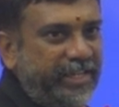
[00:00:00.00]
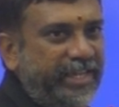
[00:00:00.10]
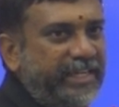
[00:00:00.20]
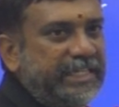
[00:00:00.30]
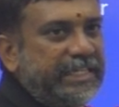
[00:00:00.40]

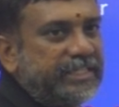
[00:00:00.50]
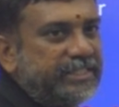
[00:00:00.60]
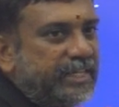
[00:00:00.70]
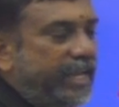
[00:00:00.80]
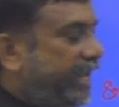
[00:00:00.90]

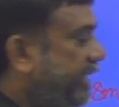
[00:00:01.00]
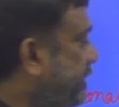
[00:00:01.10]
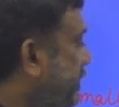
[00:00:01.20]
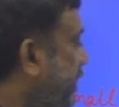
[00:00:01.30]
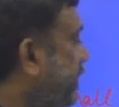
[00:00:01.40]

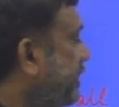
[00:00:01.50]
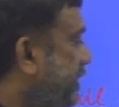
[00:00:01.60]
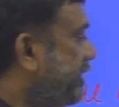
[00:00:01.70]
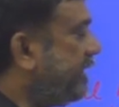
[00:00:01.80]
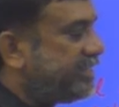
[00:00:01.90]
interchange
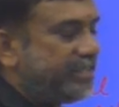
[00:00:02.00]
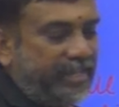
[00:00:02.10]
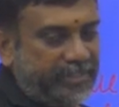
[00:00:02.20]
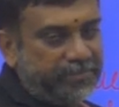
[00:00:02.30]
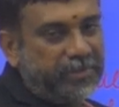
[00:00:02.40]
these
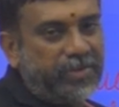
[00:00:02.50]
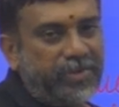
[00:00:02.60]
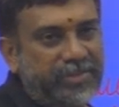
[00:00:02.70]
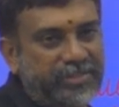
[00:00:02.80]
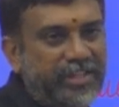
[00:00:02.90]
things
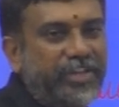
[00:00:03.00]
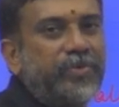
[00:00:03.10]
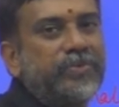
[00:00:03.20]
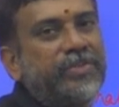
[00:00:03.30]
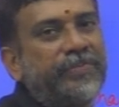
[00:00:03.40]
because the
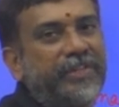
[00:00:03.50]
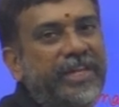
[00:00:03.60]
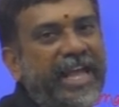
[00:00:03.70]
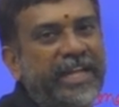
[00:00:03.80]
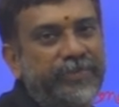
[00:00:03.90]
use of the
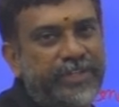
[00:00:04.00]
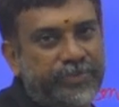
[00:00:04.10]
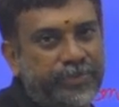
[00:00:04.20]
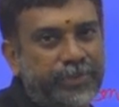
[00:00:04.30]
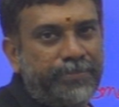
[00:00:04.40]

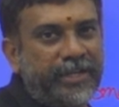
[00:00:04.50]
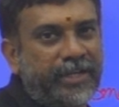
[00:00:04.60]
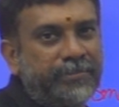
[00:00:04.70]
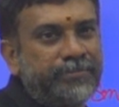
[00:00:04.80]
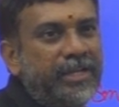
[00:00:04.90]
language
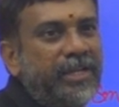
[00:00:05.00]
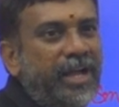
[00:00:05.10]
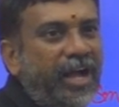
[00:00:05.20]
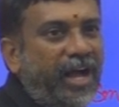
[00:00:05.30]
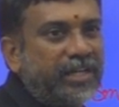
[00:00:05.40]
become
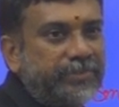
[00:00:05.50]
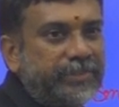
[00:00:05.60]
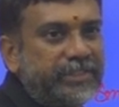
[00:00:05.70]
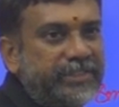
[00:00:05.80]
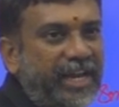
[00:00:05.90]

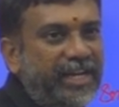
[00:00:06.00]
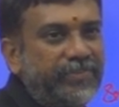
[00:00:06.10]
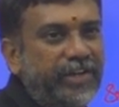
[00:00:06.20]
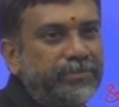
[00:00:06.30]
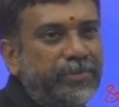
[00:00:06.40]
awkward, and
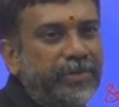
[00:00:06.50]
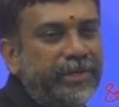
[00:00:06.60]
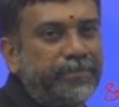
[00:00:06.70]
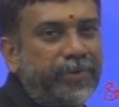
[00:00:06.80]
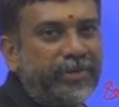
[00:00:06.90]
one more
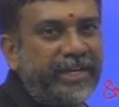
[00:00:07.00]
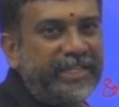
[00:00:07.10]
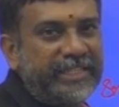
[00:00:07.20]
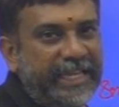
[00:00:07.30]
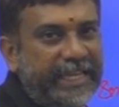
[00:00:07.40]

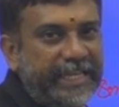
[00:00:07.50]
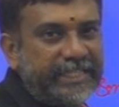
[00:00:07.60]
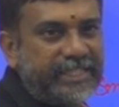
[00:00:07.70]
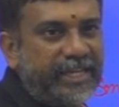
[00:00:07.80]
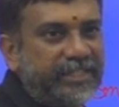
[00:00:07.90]
important thing
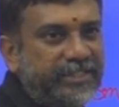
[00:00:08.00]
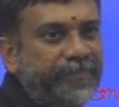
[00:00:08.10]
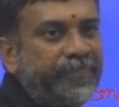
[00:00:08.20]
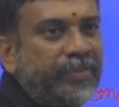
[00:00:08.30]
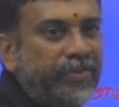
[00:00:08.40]
is that
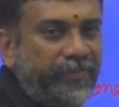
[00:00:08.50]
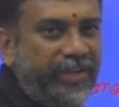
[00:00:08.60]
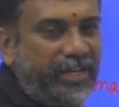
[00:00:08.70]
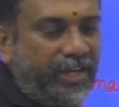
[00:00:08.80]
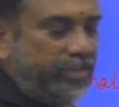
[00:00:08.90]
we
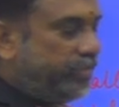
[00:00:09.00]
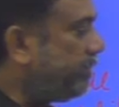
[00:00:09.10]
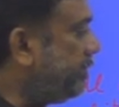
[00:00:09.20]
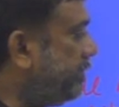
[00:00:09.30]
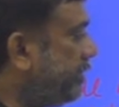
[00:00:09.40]
need
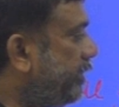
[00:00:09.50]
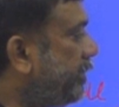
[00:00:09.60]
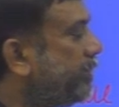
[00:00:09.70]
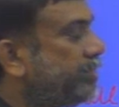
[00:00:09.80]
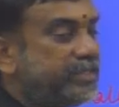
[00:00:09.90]
to
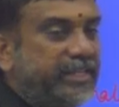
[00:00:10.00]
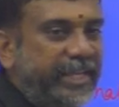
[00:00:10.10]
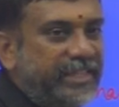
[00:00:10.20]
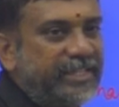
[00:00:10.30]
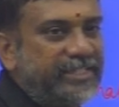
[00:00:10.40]
use
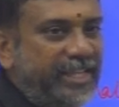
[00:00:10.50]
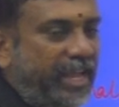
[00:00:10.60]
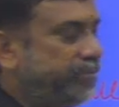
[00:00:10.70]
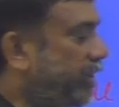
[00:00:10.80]
in the same